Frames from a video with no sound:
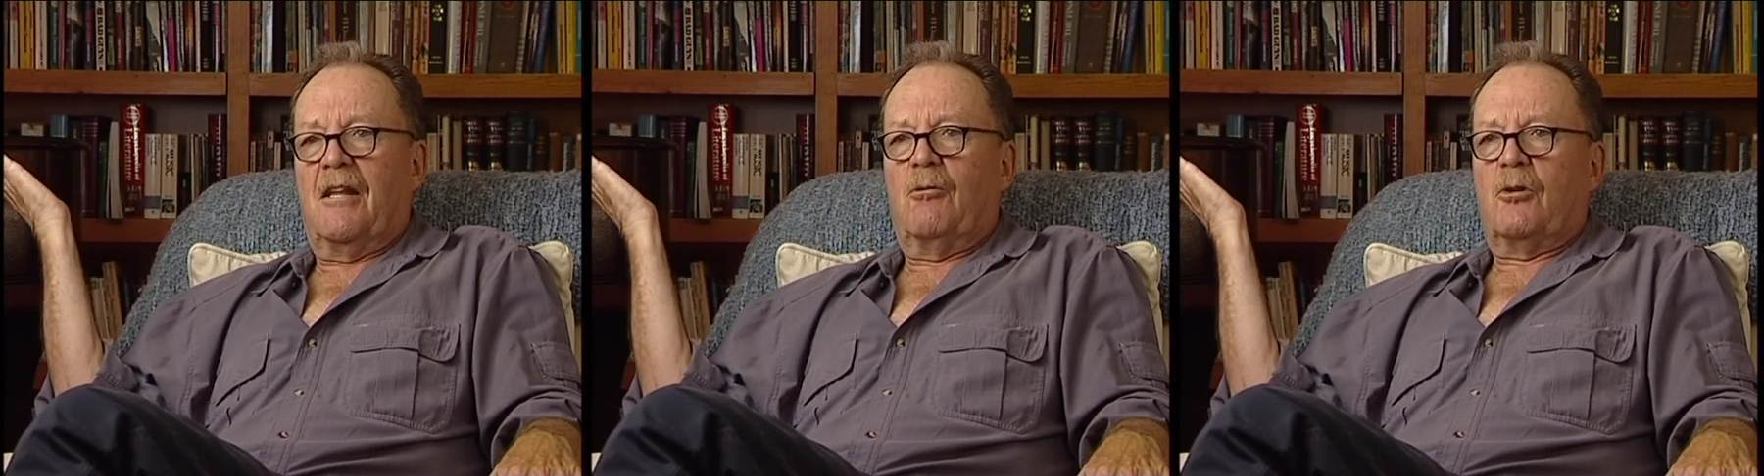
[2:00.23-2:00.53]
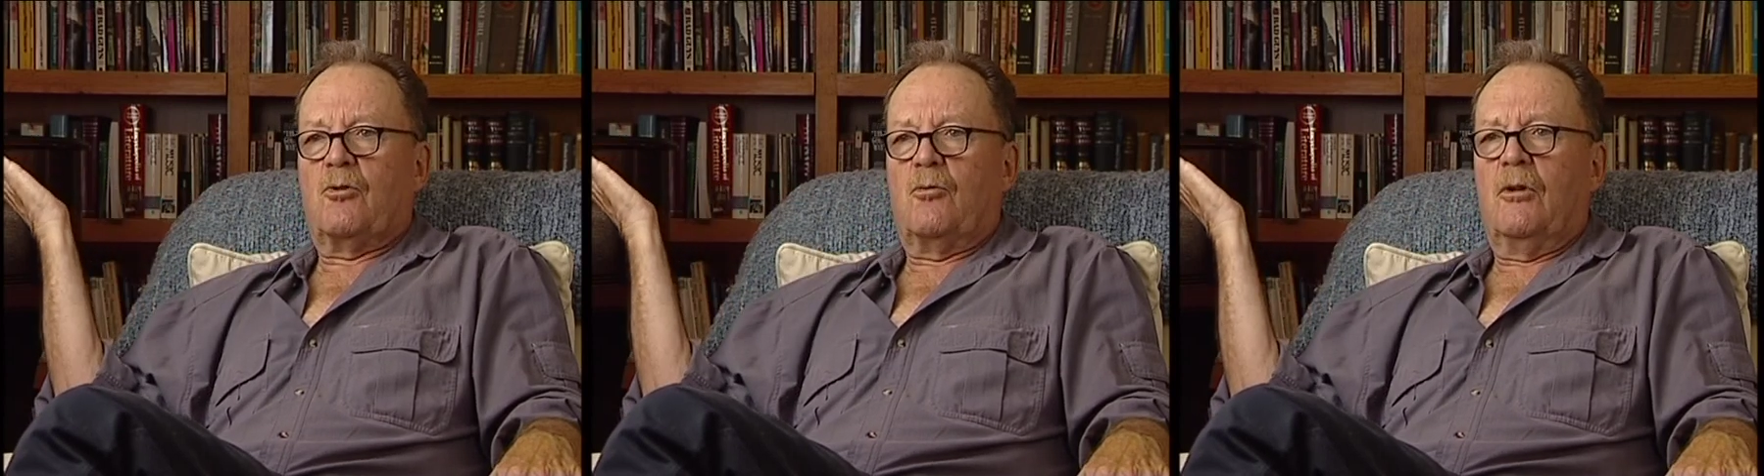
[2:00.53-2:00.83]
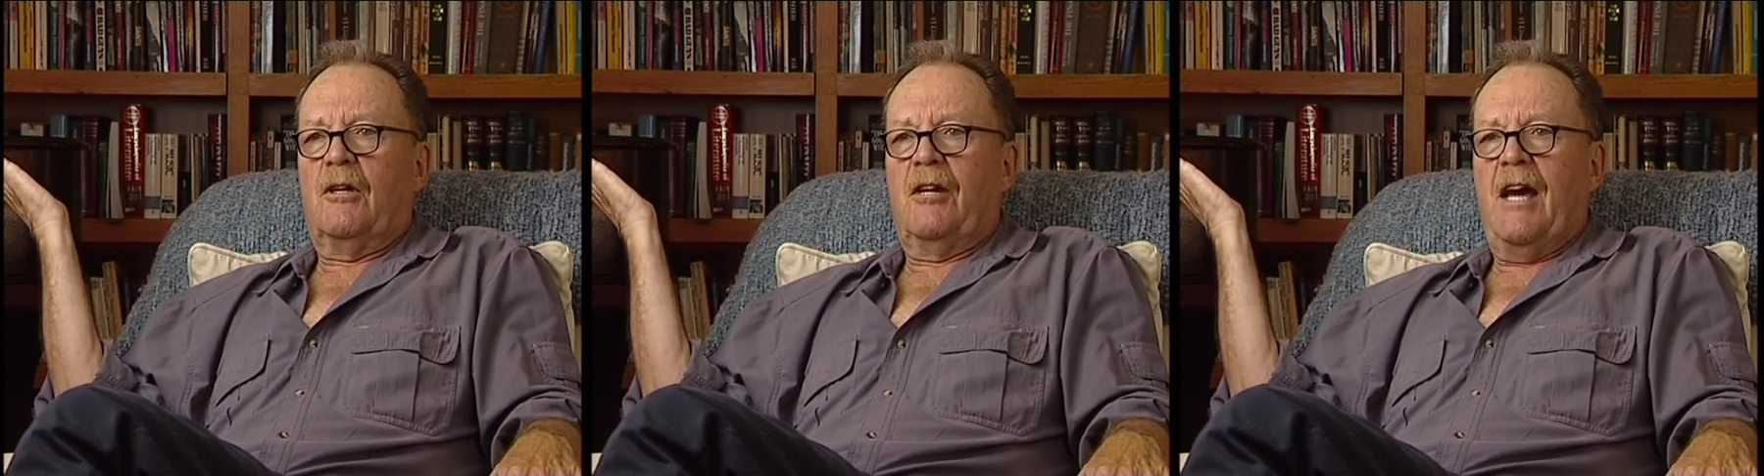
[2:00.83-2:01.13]
They were
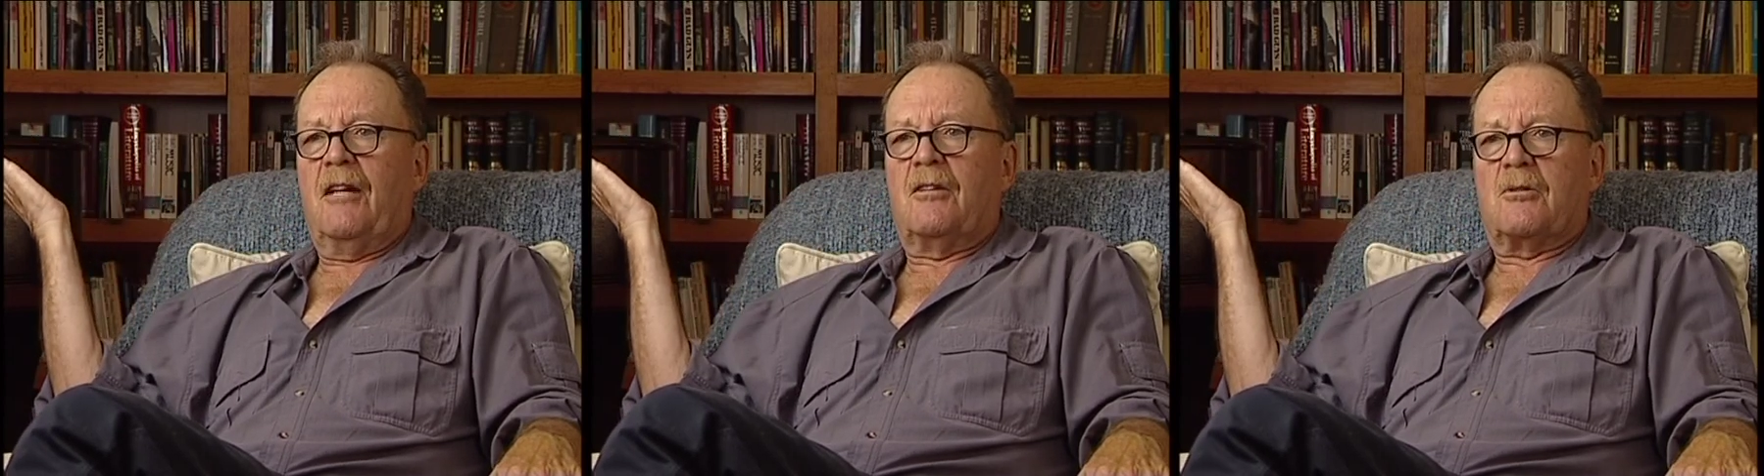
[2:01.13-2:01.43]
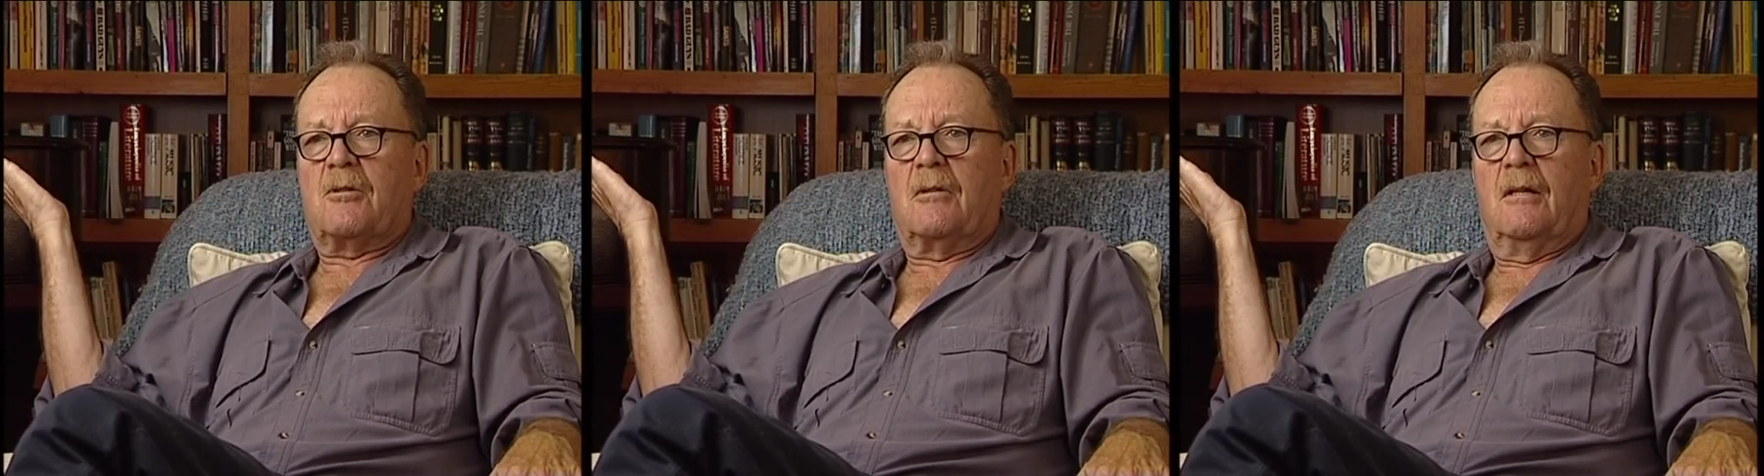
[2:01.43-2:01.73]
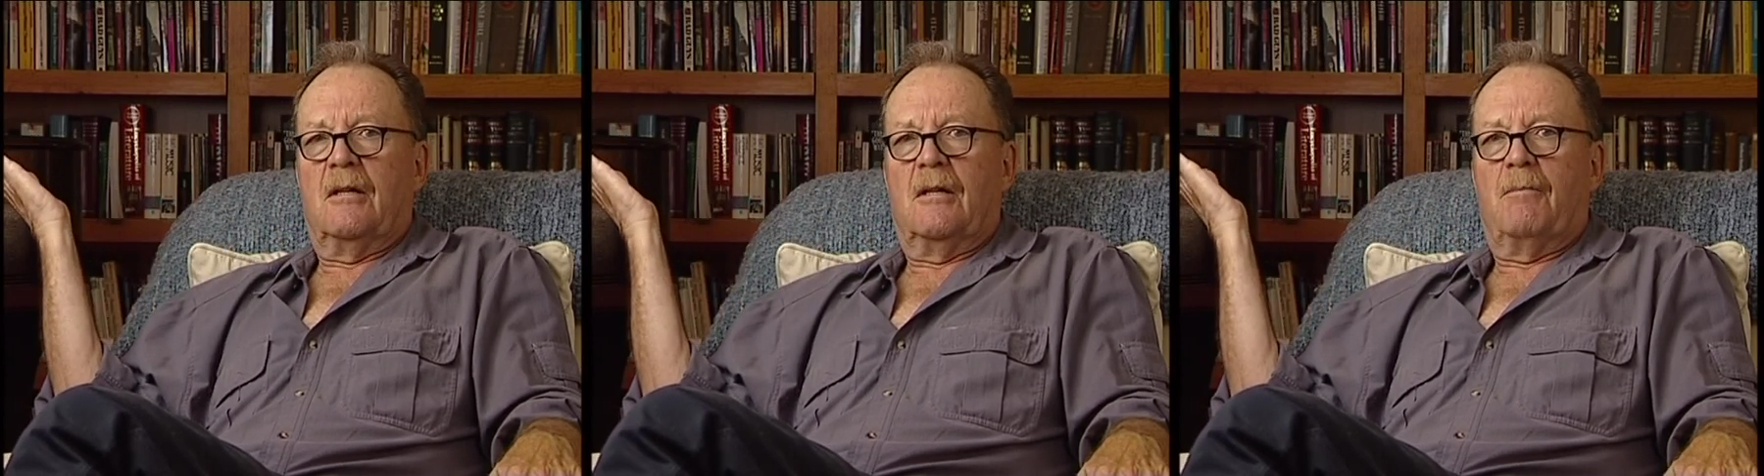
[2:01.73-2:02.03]
extraordinary actors.
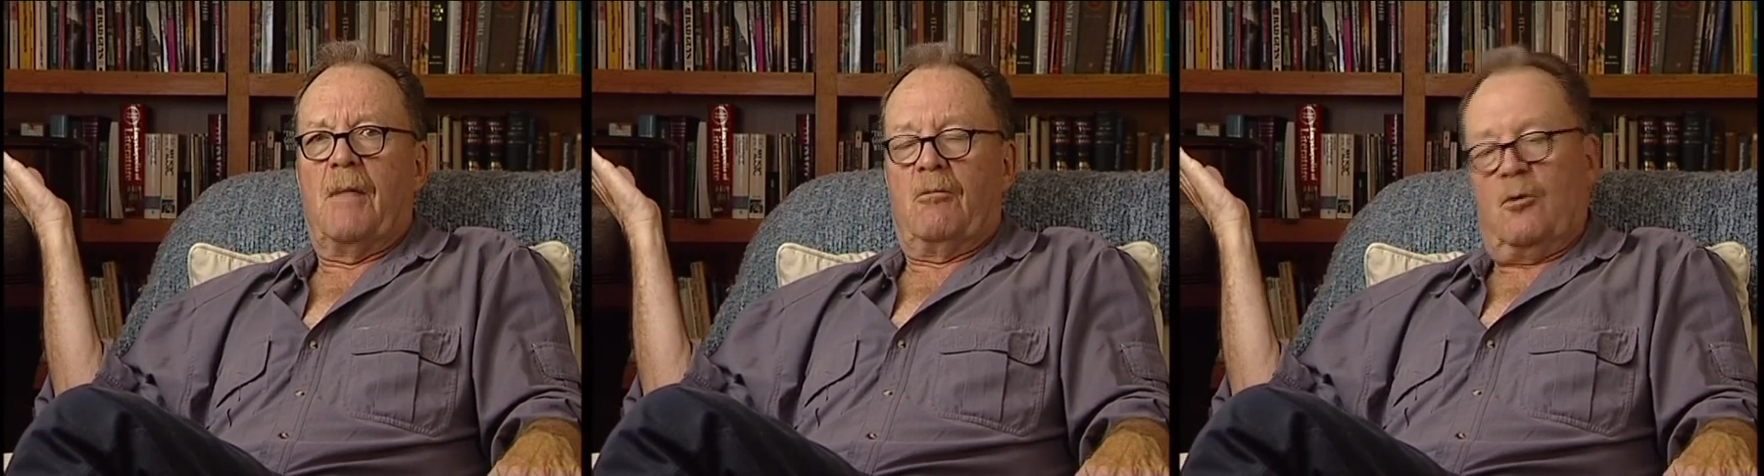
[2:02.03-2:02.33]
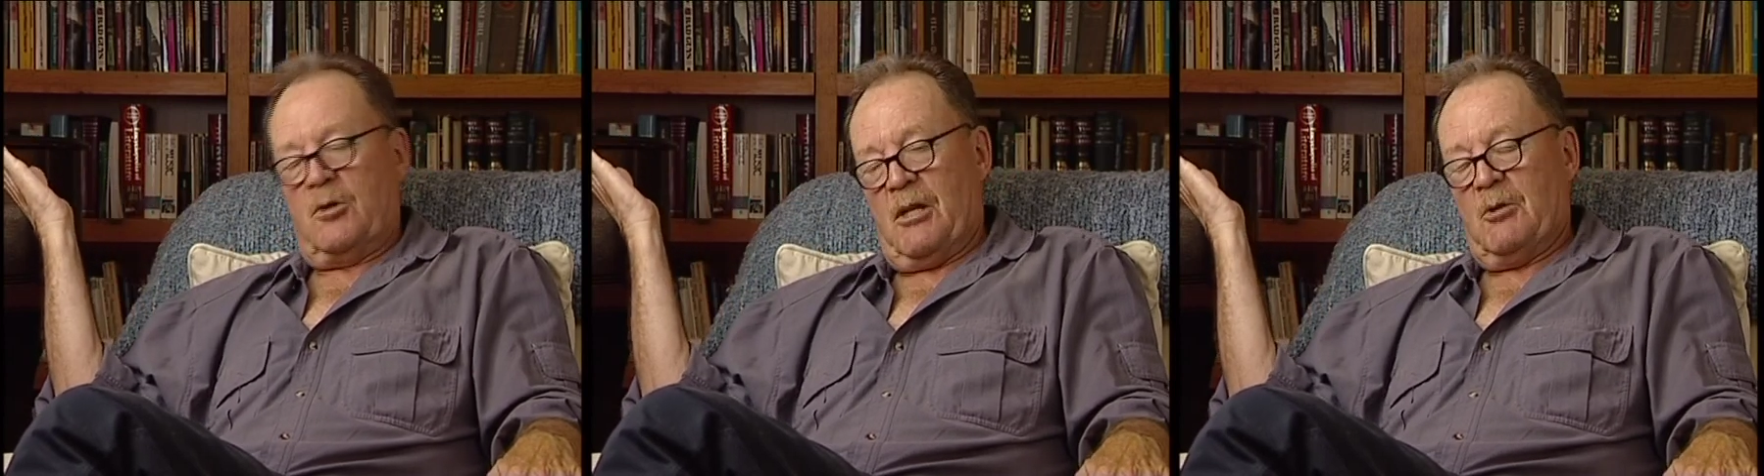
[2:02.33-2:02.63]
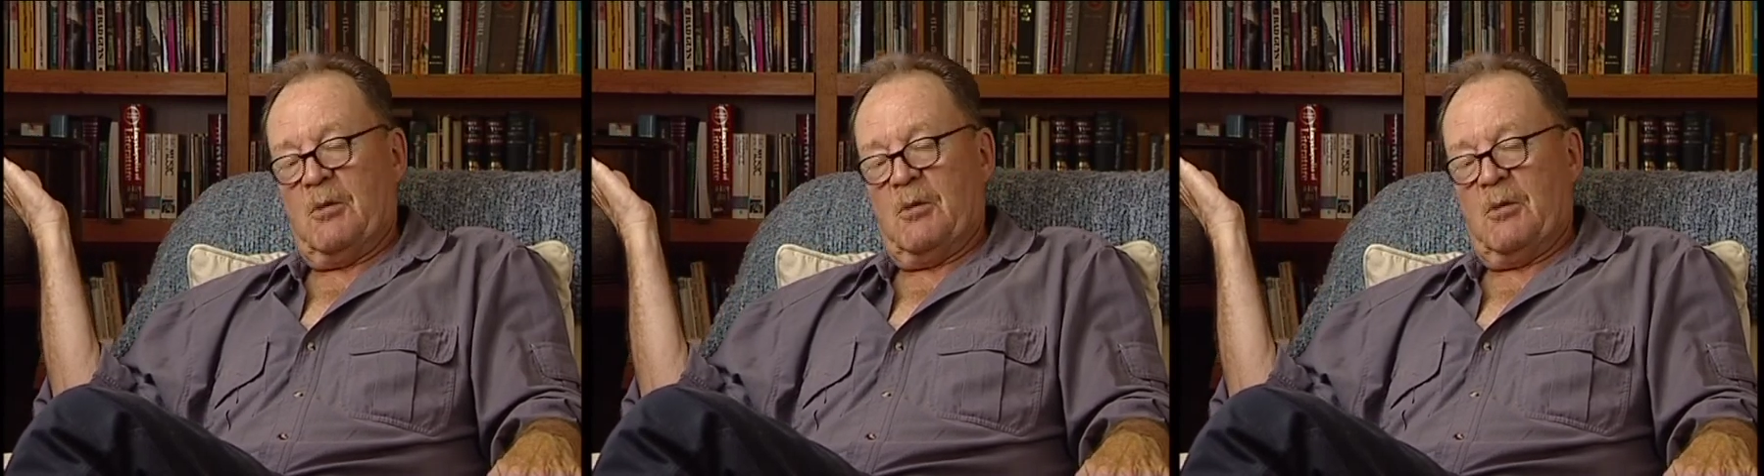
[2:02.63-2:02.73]
Um, they, of course, they were